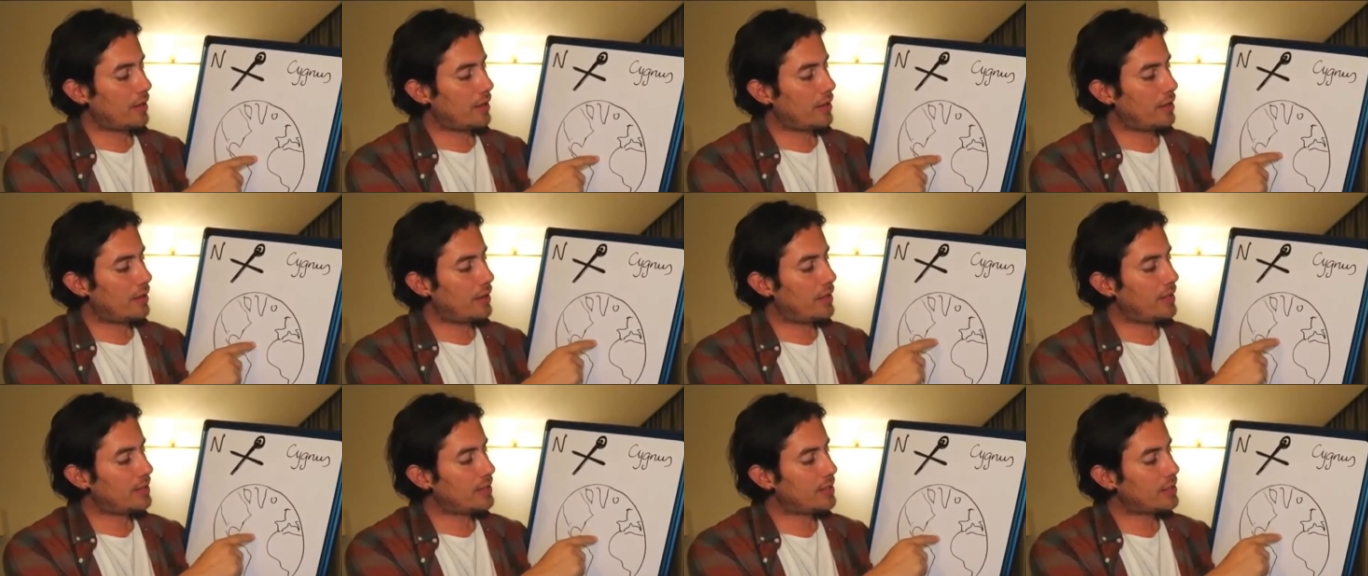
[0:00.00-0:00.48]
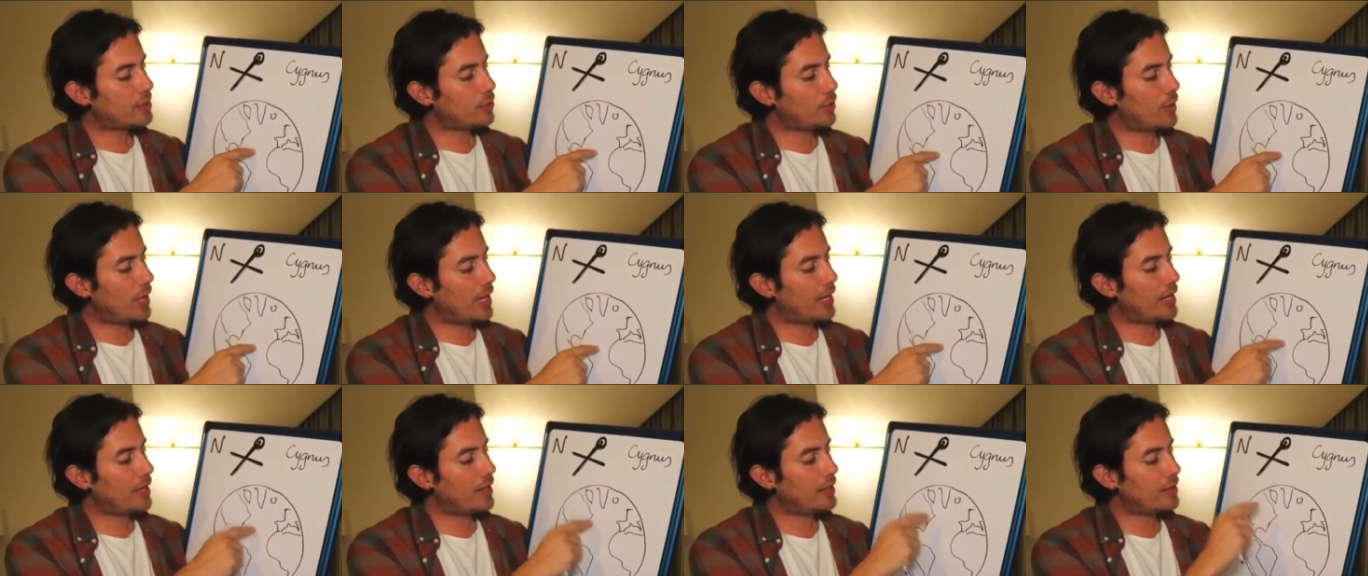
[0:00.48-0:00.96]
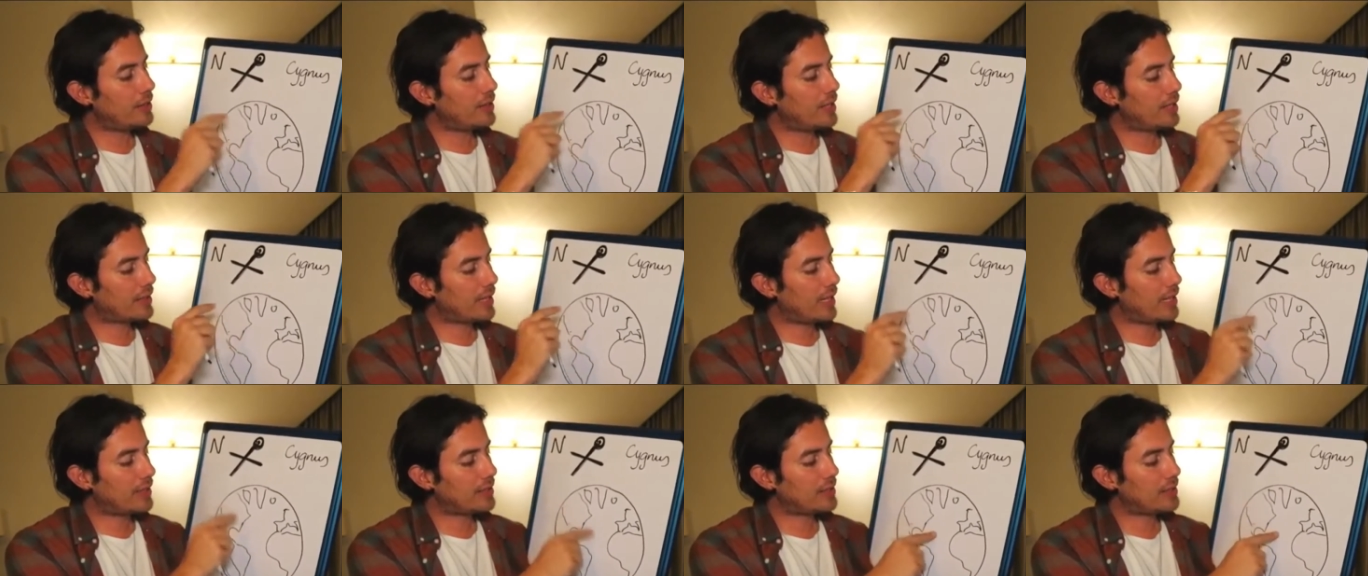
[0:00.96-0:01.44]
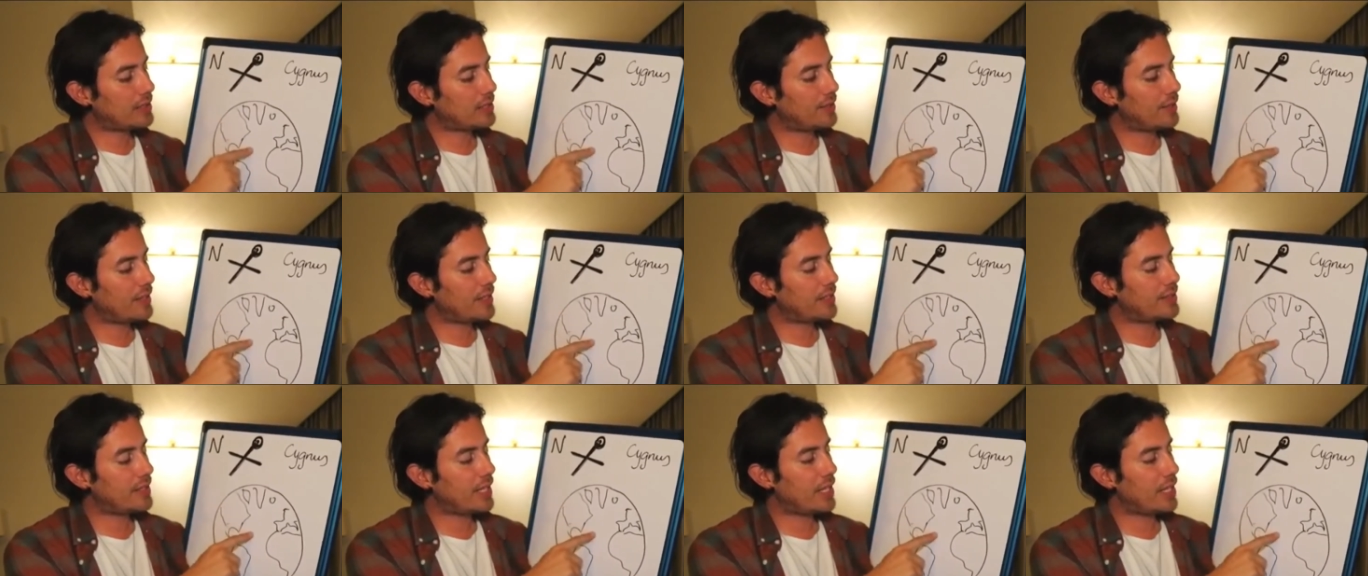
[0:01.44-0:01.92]
this is why the Atlantean
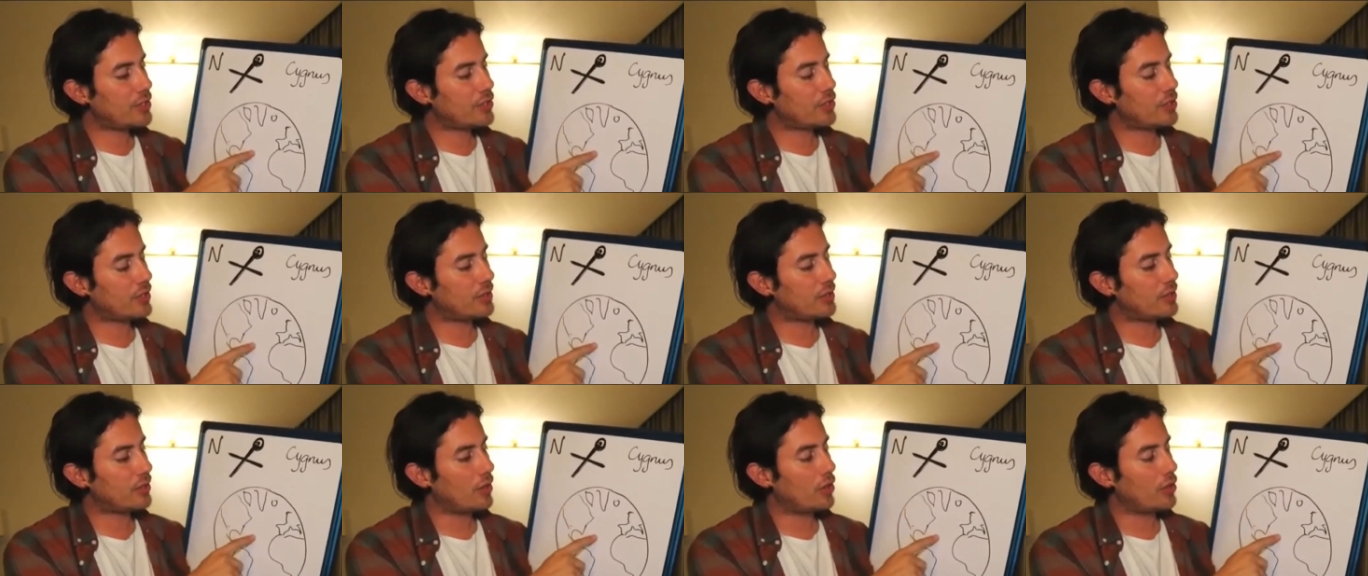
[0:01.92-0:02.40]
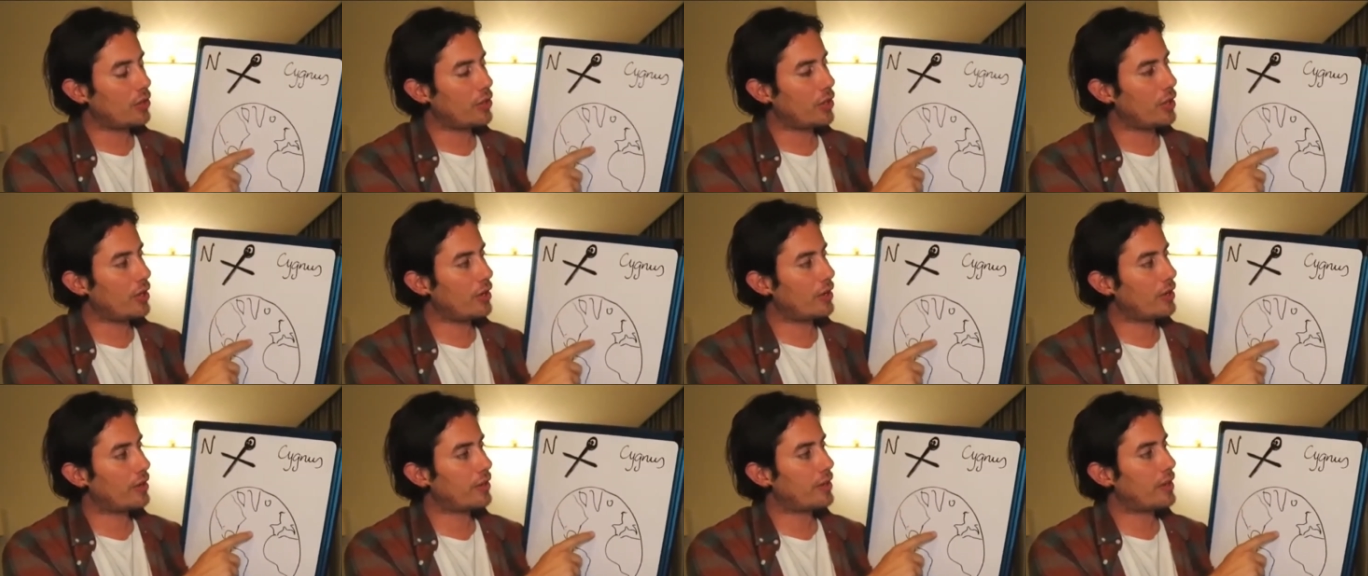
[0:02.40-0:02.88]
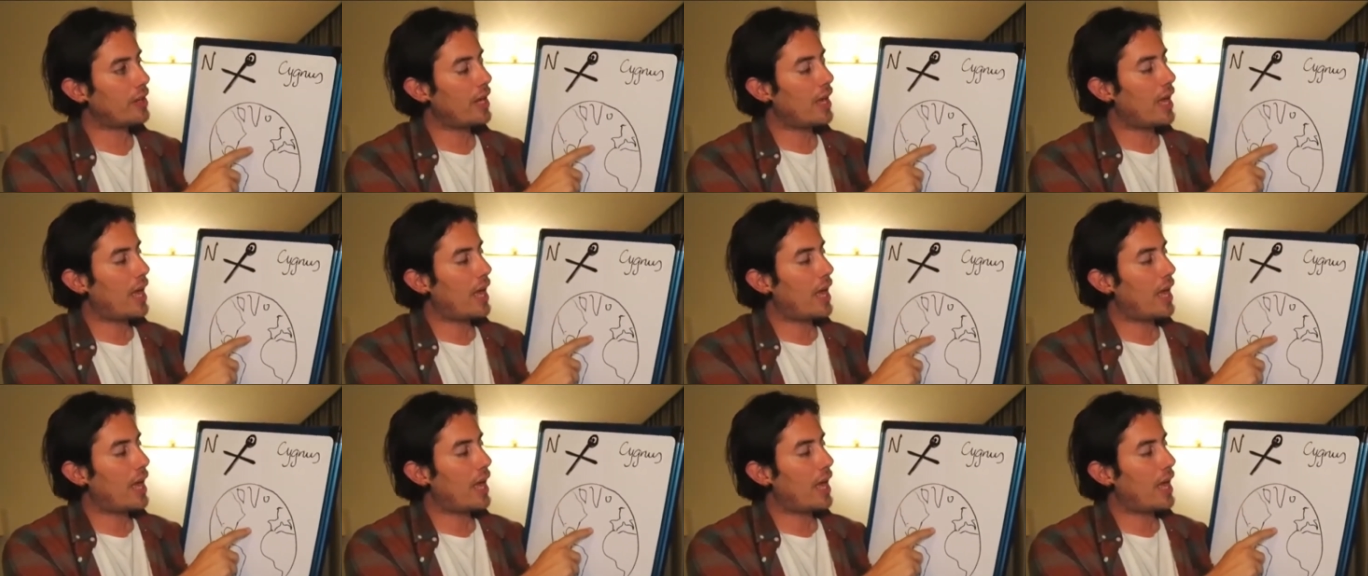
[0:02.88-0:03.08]
civilization on Earth